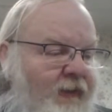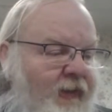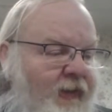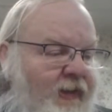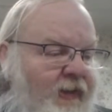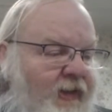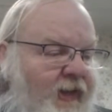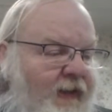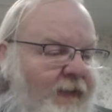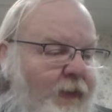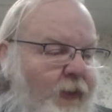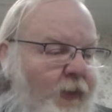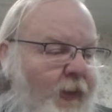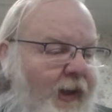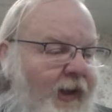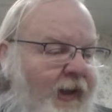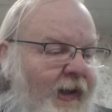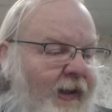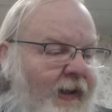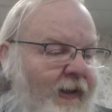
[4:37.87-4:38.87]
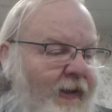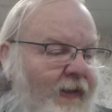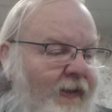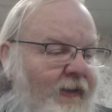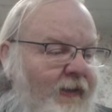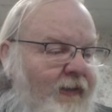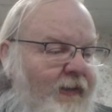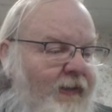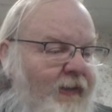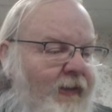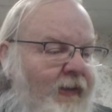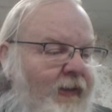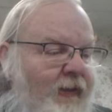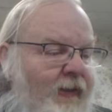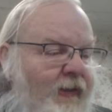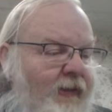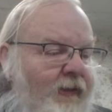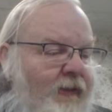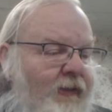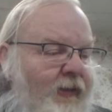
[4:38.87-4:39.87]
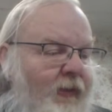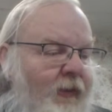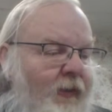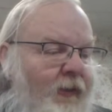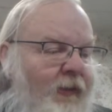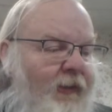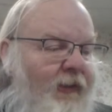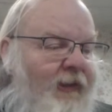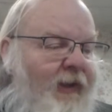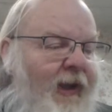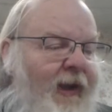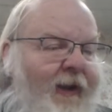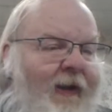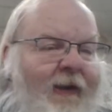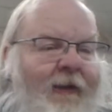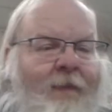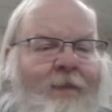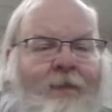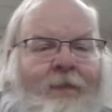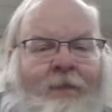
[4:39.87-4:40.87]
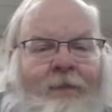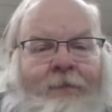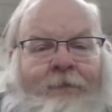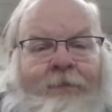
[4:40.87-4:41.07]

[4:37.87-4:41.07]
his giveaway the whole time.